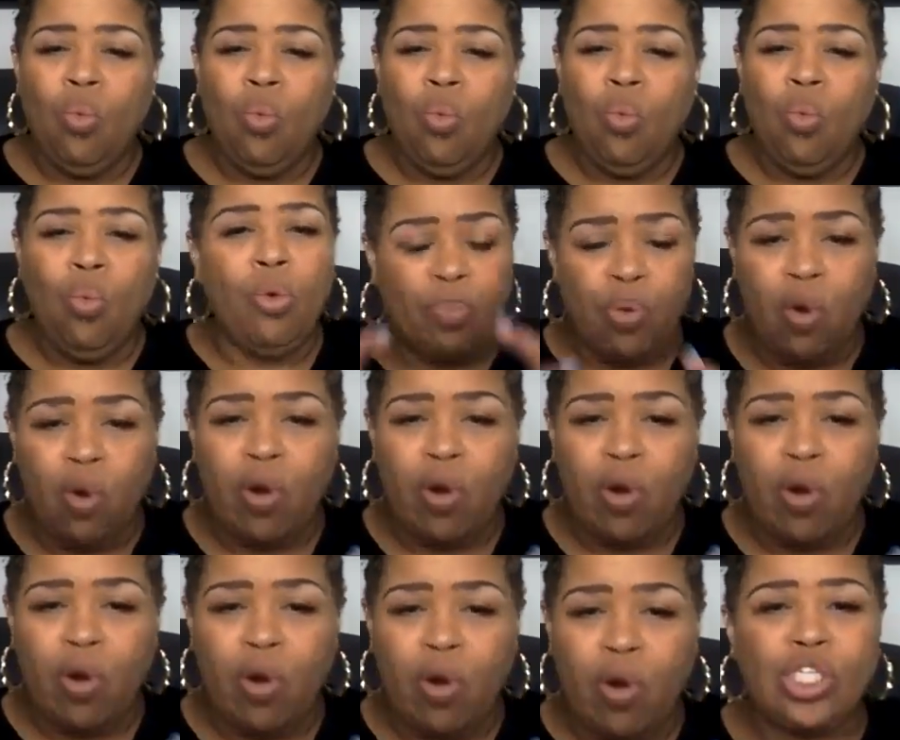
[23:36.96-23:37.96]
will
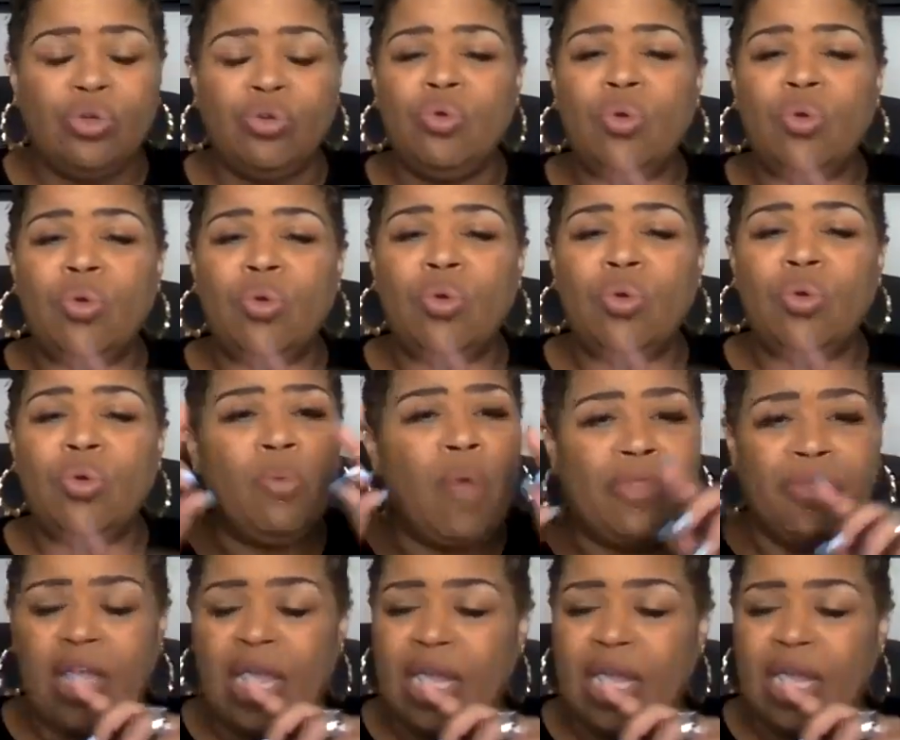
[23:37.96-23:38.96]
support you,
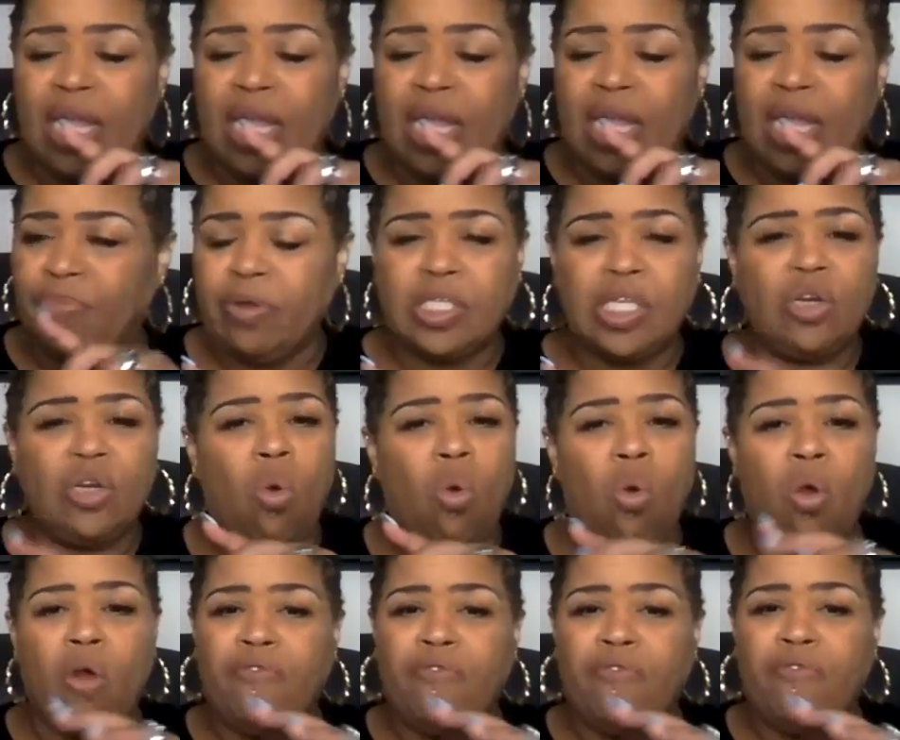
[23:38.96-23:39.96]
whether in
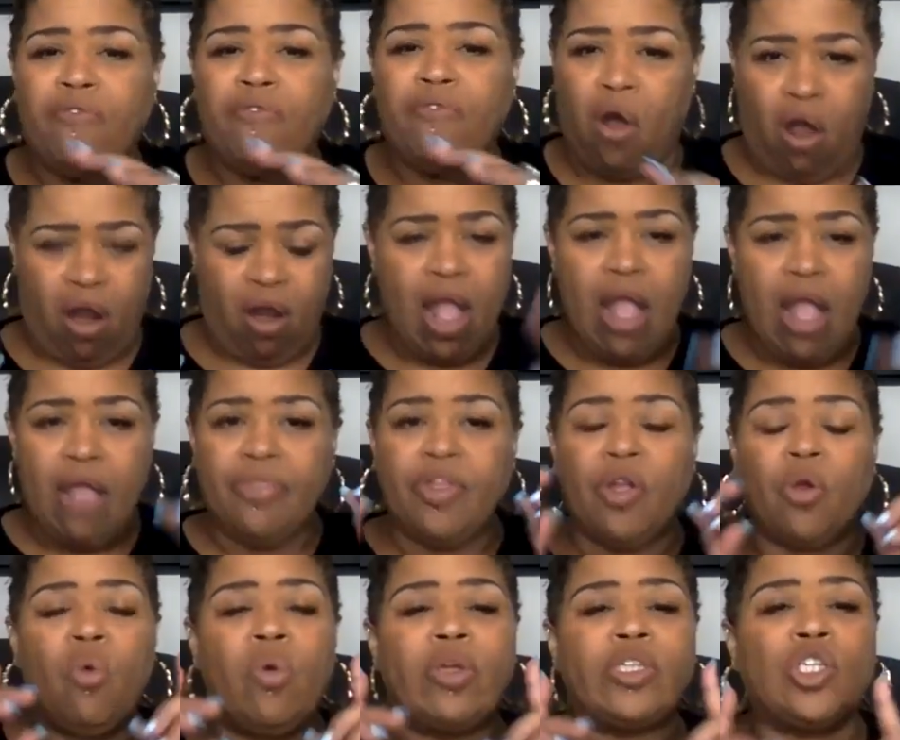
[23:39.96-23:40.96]
person or far.
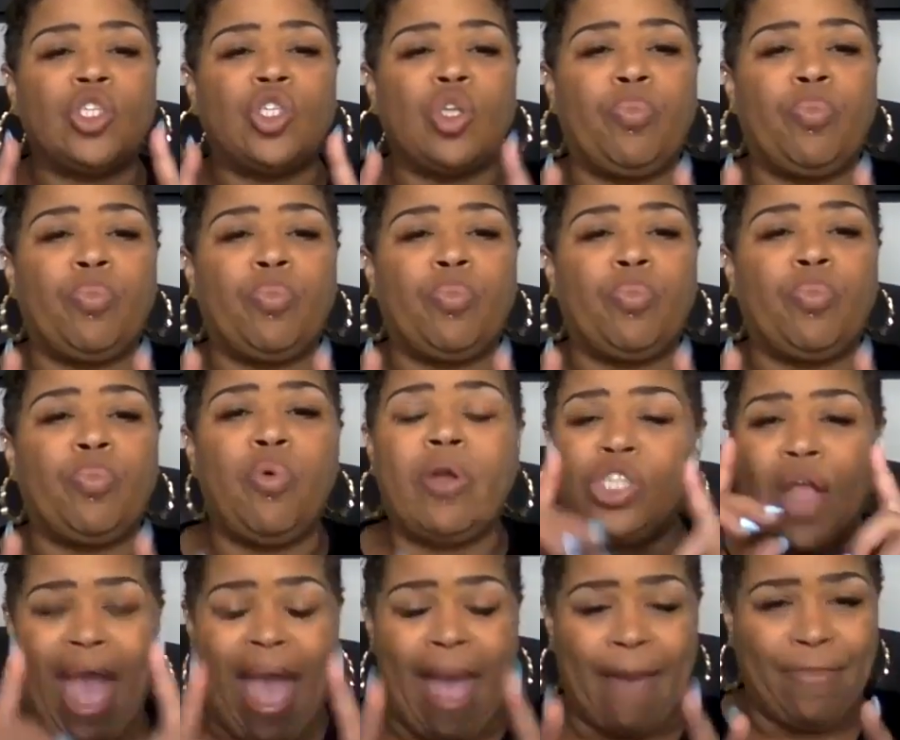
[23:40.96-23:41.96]
They're going to
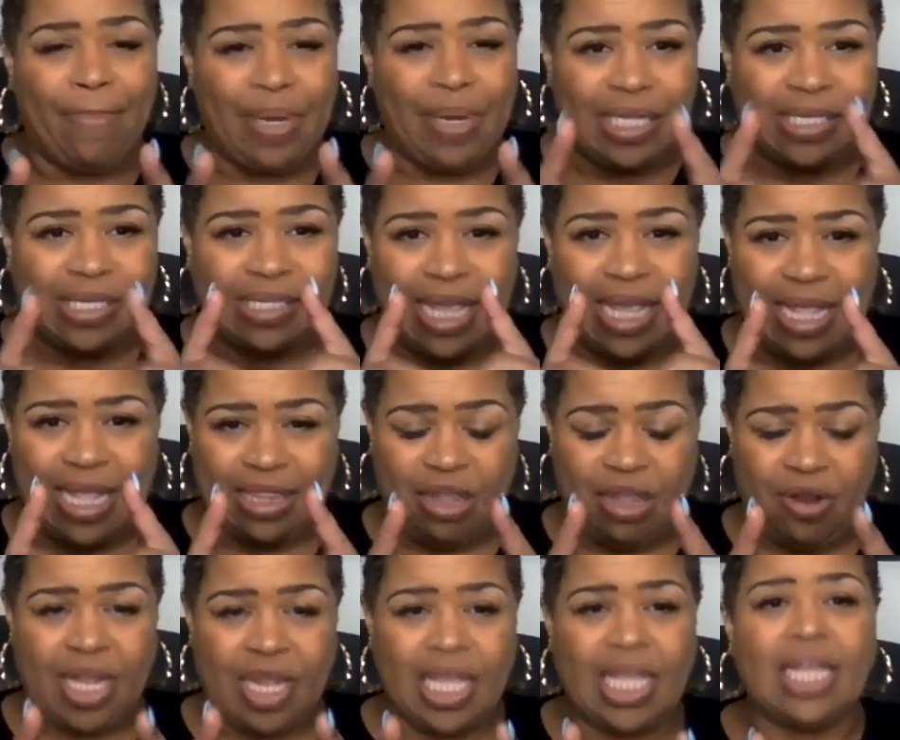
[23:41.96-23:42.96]
support your happiness
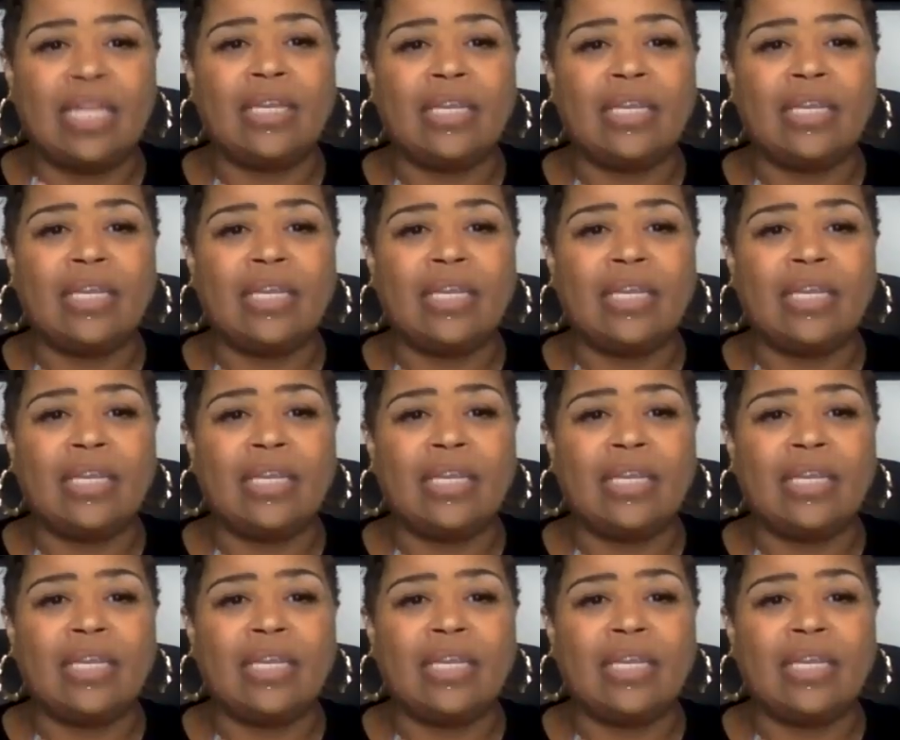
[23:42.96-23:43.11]
in your